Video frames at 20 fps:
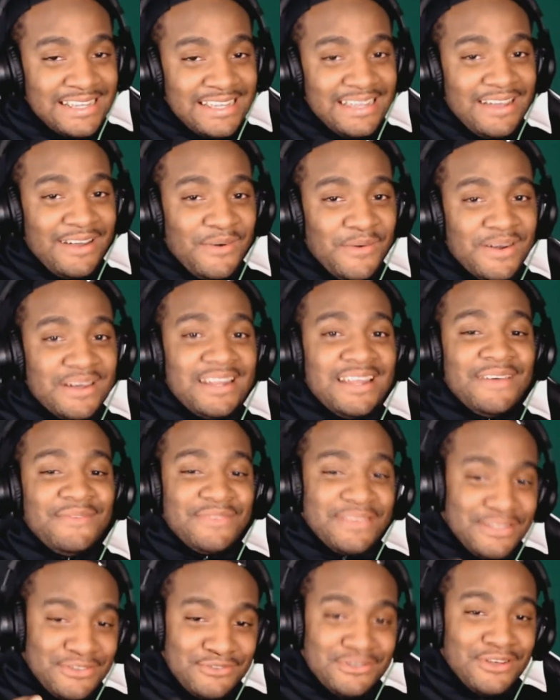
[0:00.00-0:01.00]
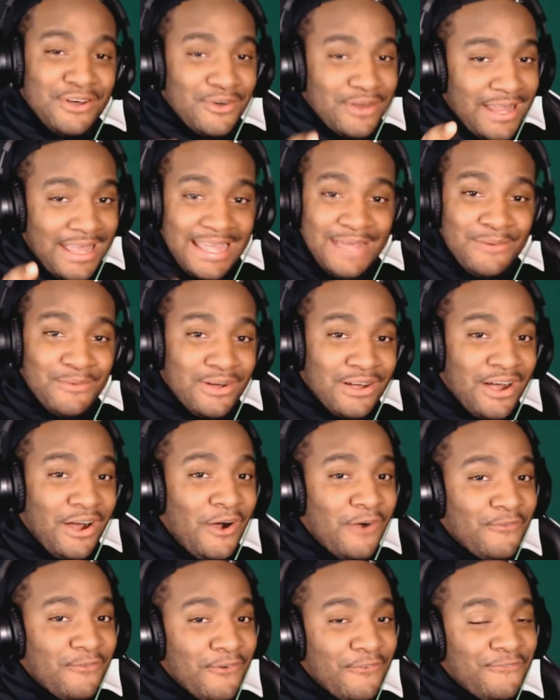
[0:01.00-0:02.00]
or whatever, you know that he was
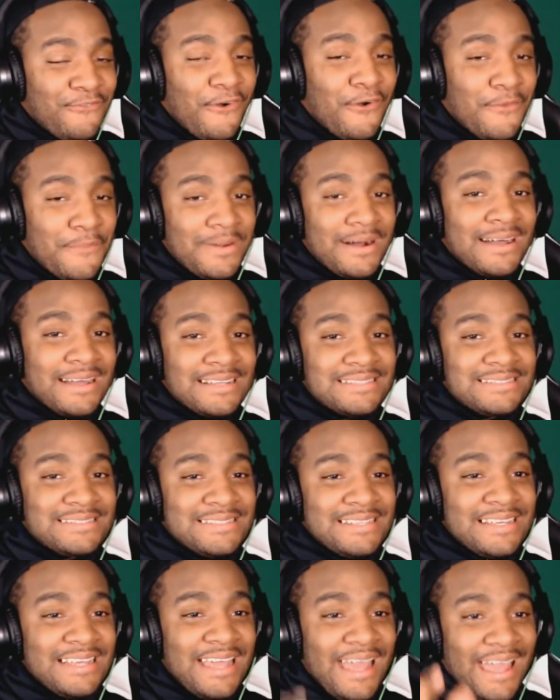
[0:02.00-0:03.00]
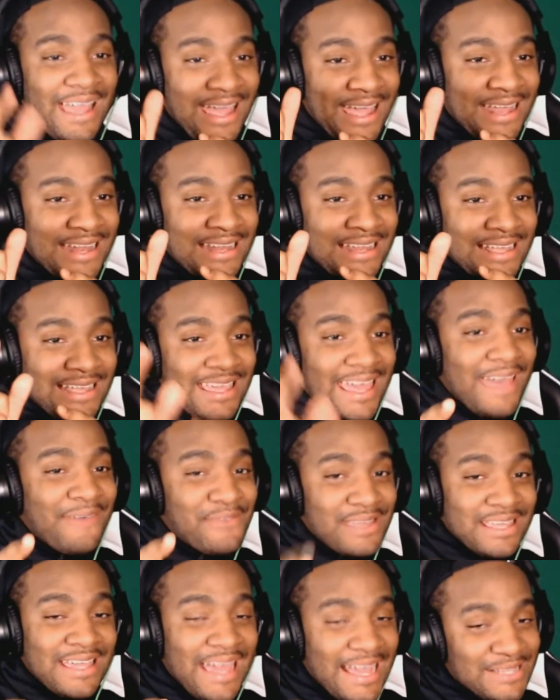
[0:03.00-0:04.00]
gone for four months and
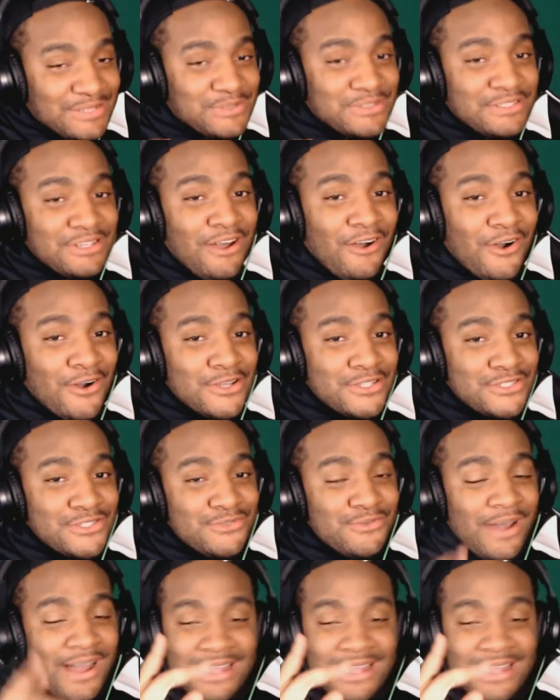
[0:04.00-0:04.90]
Kevin Gates was gone too.